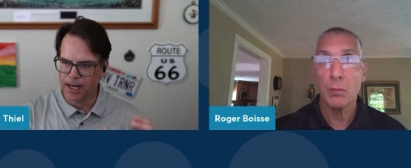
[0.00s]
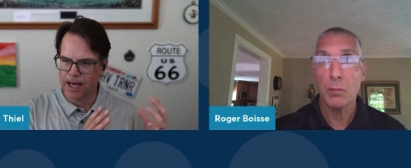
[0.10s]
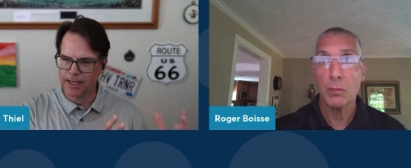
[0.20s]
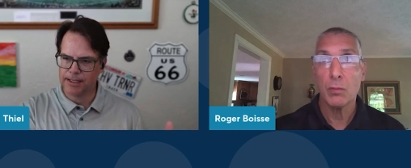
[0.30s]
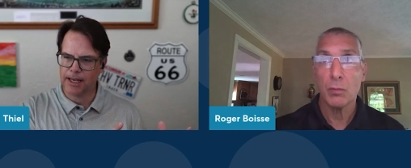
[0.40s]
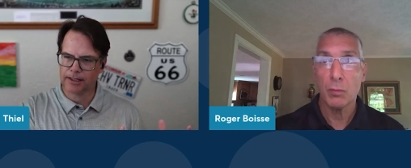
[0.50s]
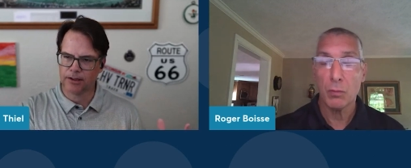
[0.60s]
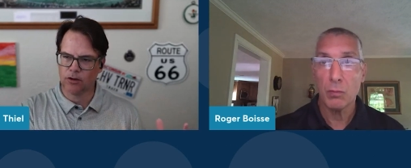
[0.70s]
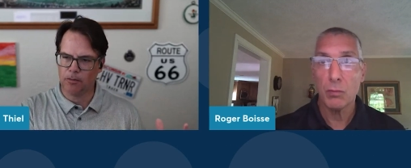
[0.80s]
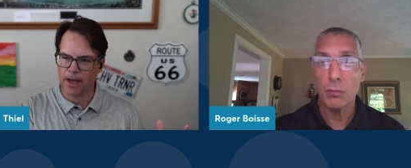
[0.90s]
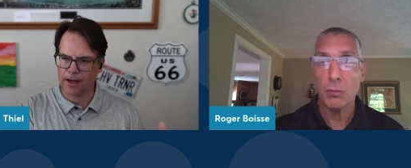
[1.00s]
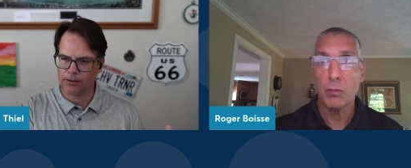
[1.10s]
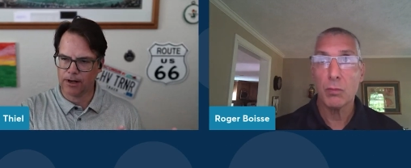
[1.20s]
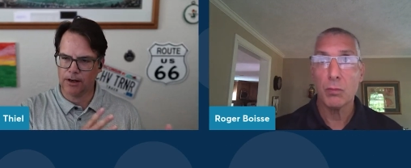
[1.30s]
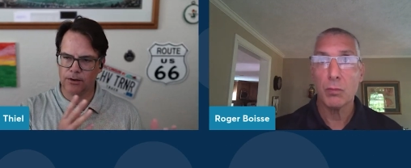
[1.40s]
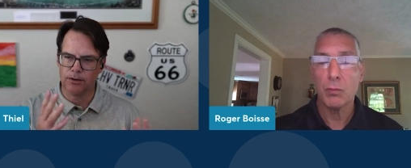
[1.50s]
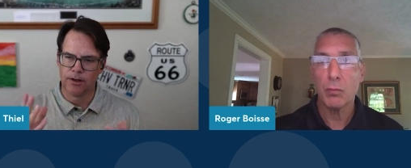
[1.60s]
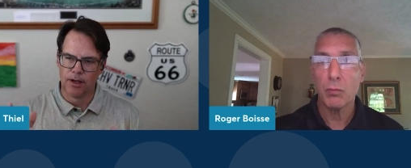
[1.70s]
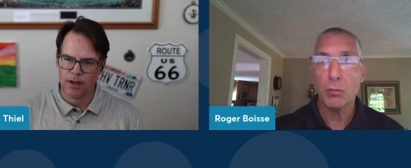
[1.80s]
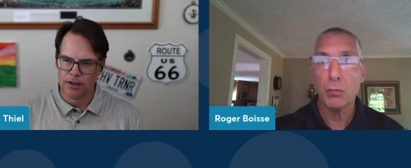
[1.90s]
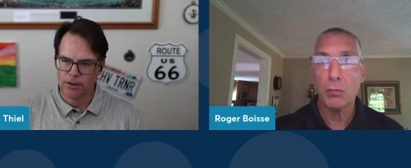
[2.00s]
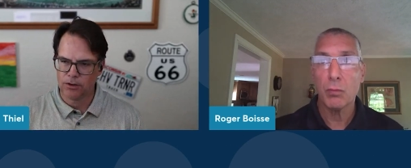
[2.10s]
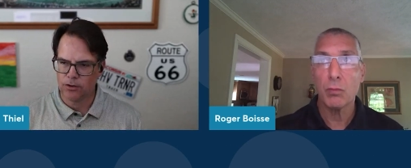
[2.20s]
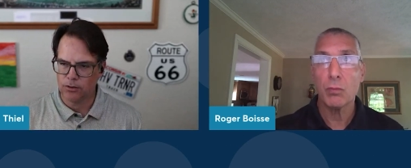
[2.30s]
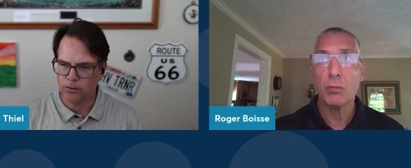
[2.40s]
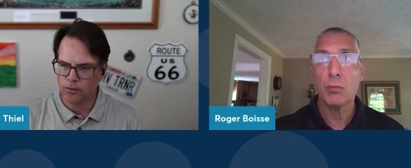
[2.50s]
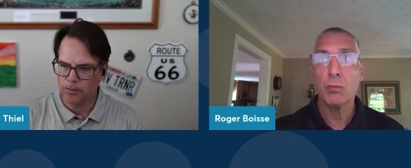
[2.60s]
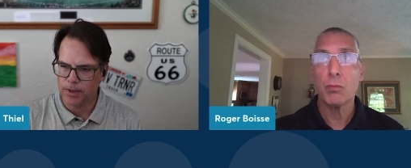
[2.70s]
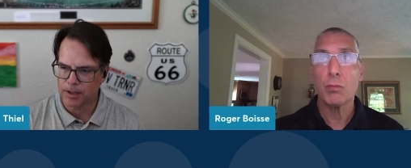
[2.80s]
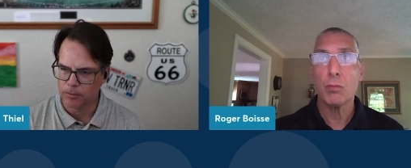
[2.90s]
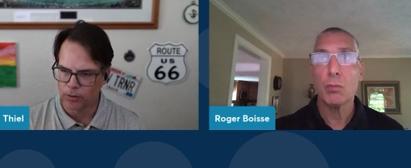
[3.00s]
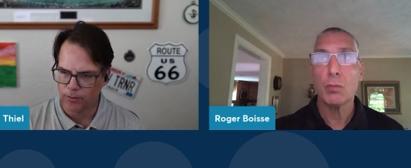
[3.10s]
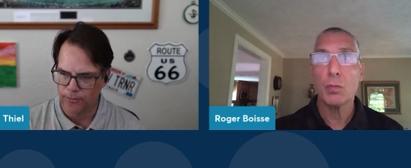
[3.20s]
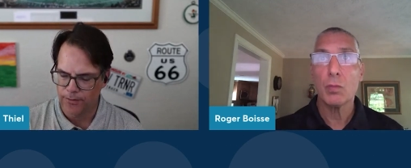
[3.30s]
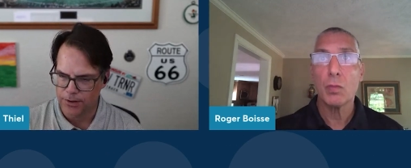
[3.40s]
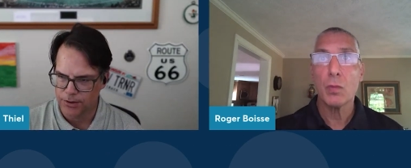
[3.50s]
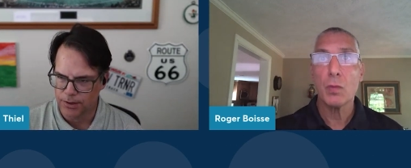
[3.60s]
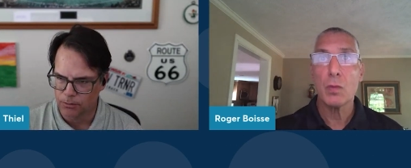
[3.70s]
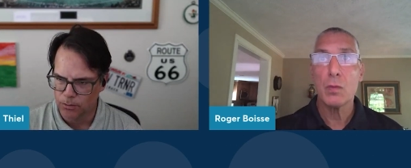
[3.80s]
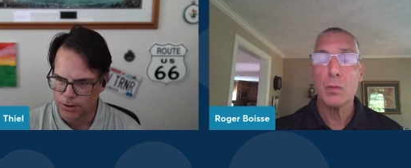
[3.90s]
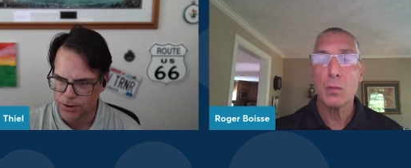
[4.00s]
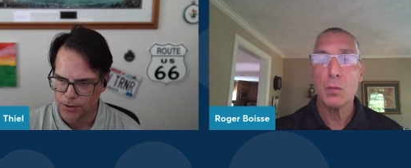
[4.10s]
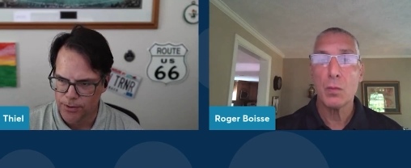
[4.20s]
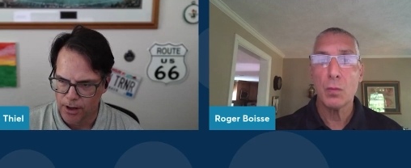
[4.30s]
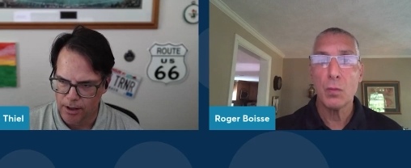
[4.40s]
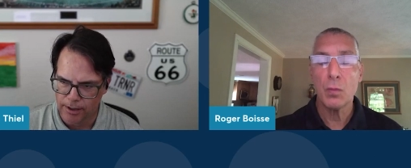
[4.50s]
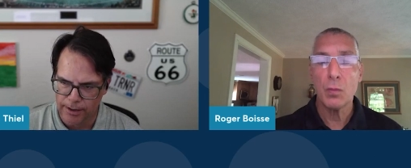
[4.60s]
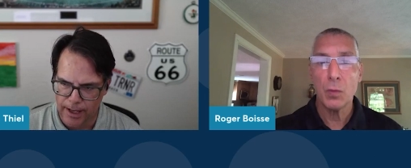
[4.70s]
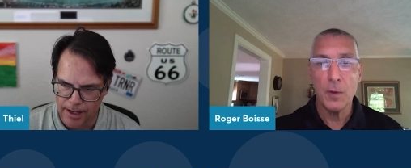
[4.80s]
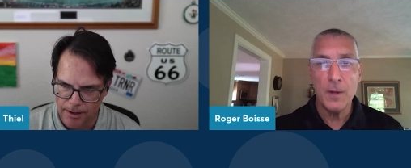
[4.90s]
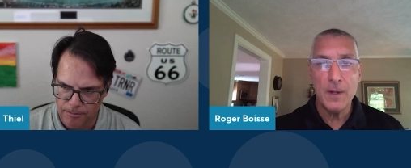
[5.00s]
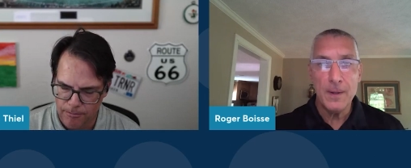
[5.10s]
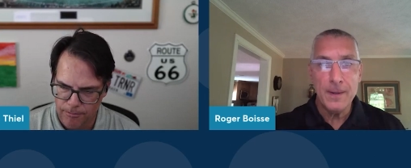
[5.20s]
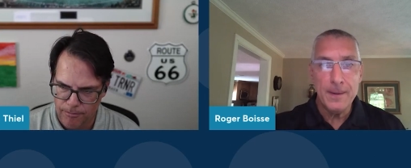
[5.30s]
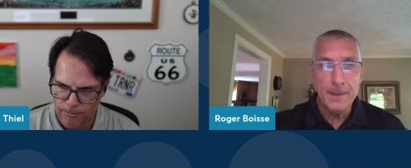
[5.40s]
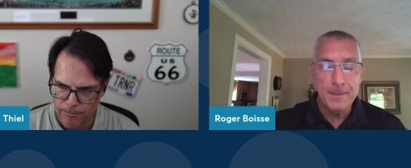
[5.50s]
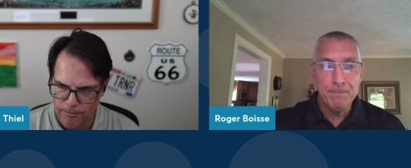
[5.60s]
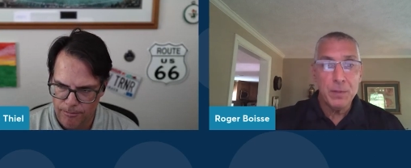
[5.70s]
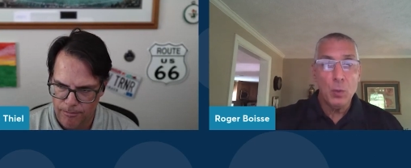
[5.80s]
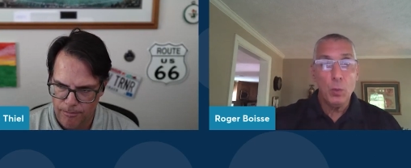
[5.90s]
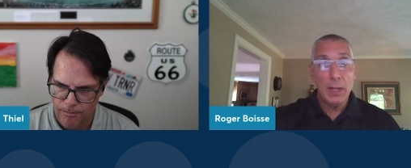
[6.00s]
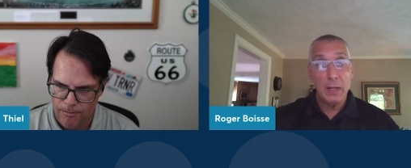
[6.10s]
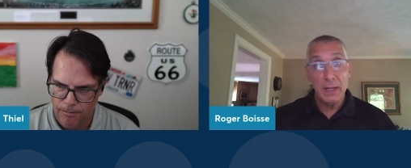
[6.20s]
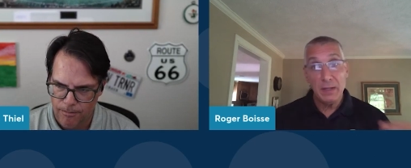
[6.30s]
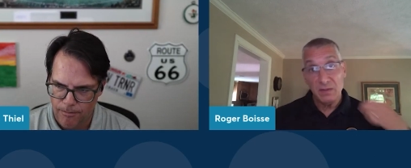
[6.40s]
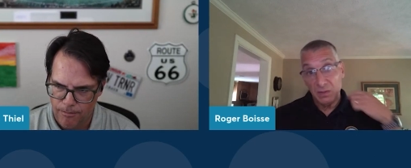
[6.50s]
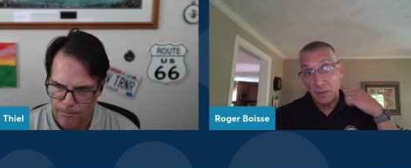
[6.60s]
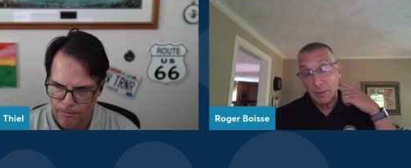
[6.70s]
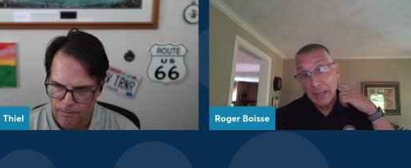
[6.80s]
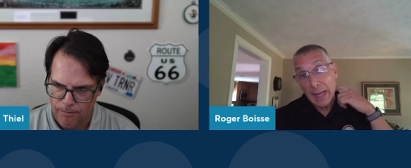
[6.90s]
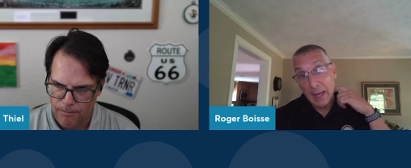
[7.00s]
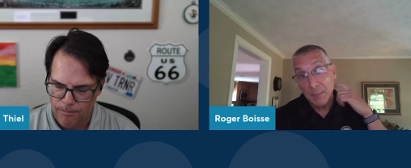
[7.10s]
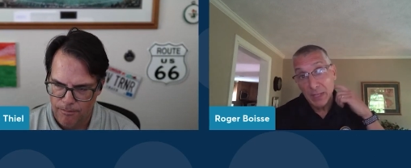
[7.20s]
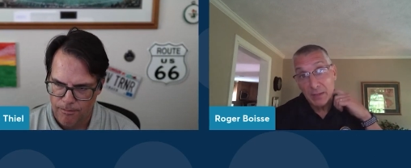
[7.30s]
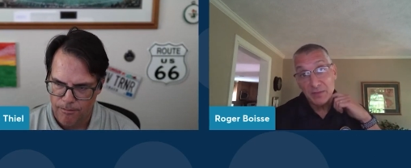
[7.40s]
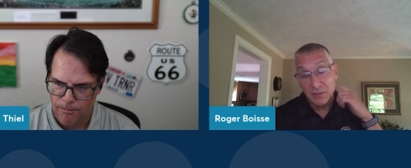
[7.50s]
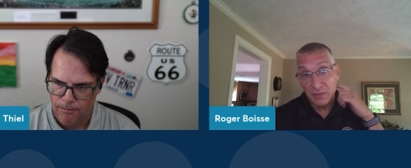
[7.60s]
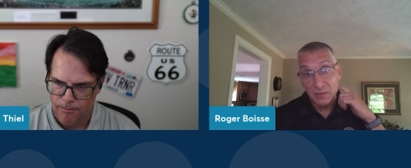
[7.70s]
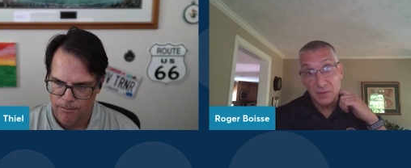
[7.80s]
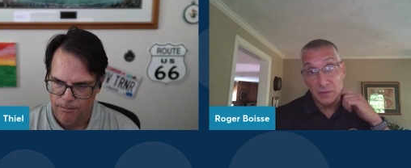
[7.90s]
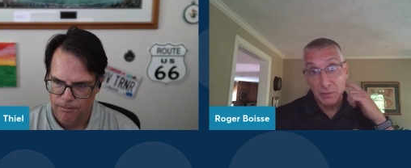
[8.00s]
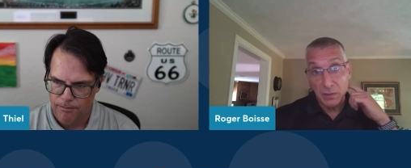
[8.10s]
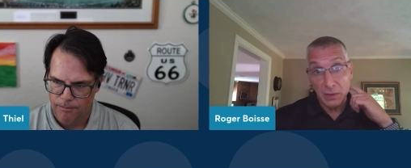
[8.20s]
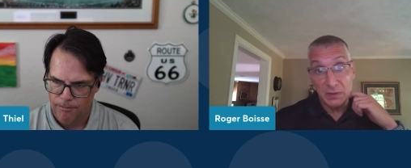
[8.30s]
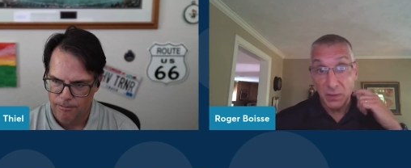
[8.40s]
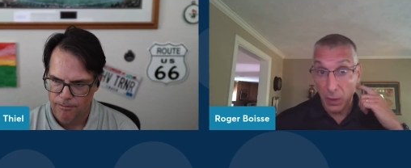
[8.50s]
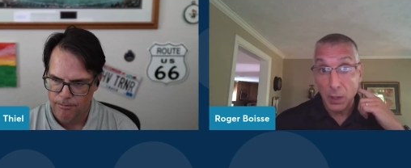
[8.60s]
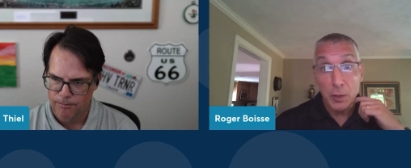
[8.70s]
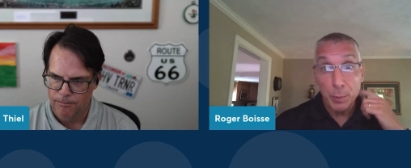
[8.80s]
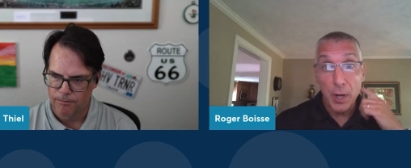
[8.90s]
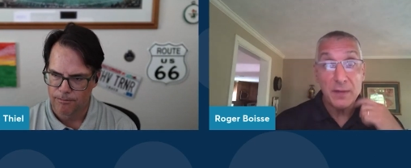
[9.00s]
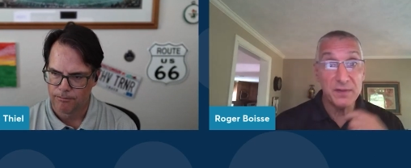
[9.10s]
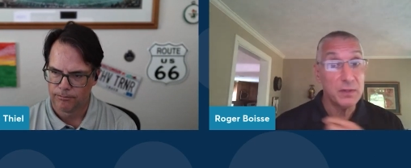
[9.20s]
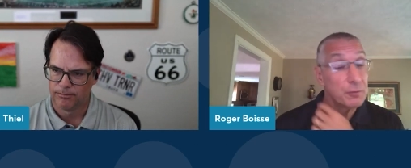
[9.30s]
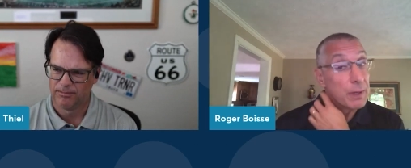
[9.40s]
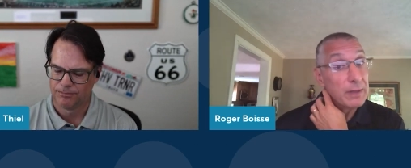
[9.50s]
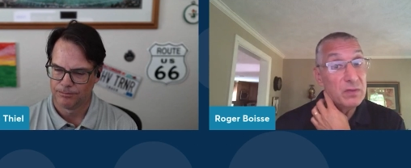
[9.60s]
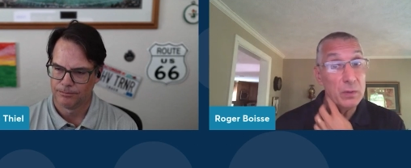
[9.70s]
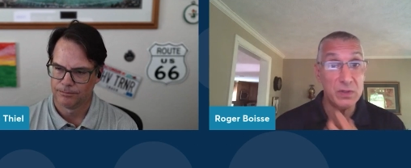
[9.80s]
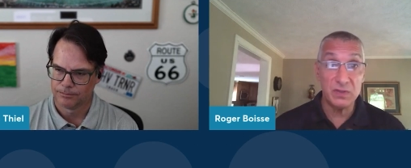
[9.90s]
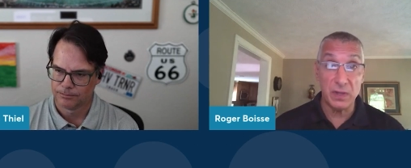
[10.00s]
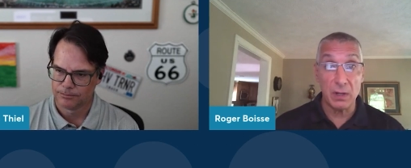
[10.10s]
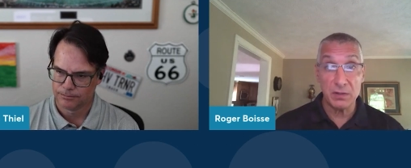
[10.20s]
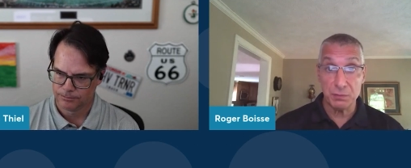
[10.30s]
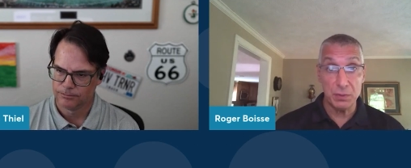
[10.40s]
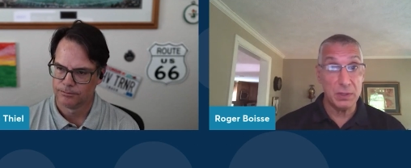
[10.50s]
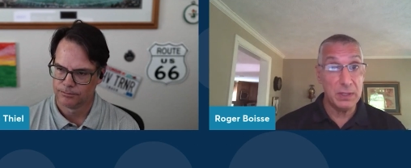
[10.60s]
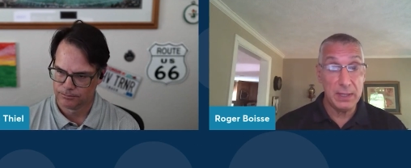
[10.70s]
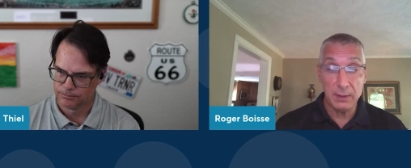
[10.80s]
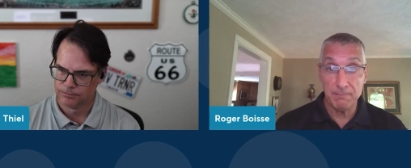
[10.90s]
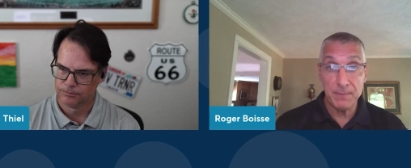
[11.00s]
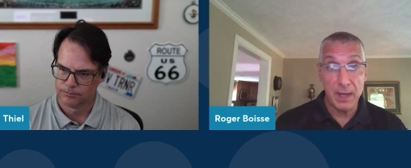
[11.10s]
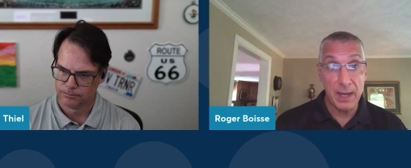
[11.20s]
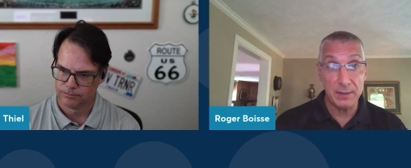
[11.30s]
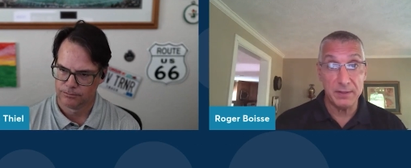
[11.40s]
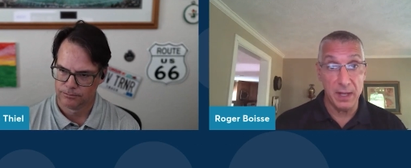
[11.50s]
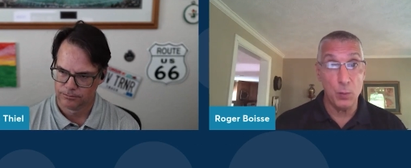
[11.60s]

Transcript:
Speaker 1: a non-technical background to being proficient. What's your thought on that?
Speaker 2: Well, it's yeah, I mean it's it's a longer process, right? So it starts really at day